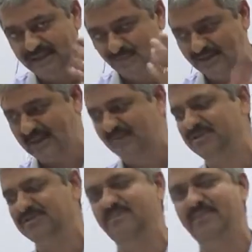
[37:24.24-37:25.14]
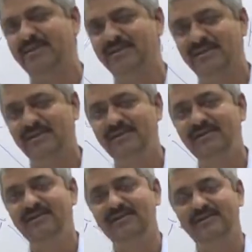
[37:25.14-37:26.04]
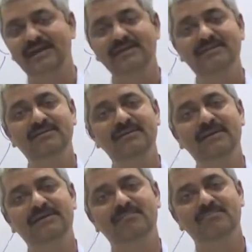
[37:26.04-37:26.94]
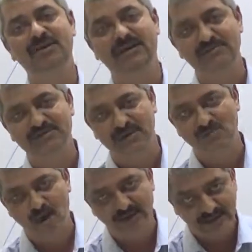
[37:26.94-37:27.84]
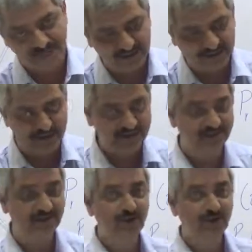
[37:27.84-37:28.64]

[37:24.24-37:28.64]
in one-dimensional manner, then it becomes somewhat difficult